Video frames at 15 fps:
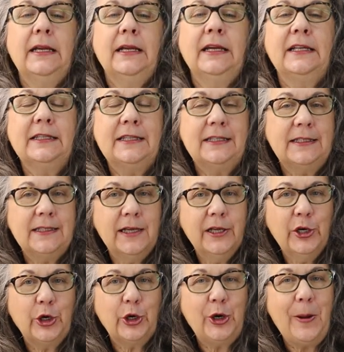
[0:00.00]

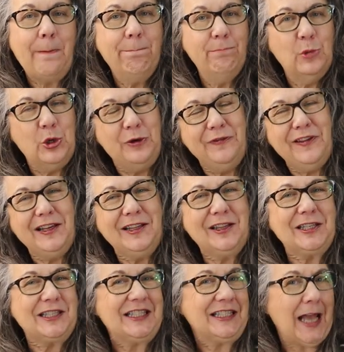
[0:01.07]
consider moving
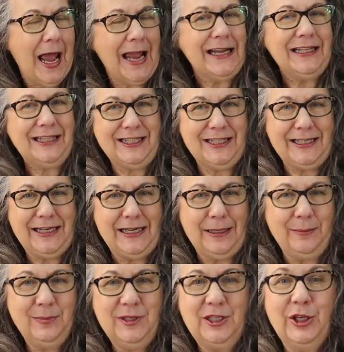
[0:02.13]
the side
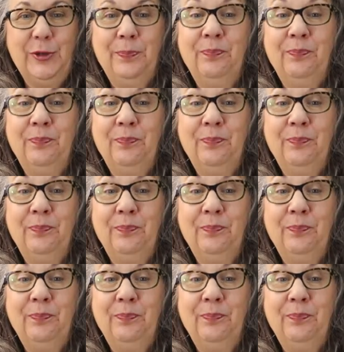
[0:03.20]
seams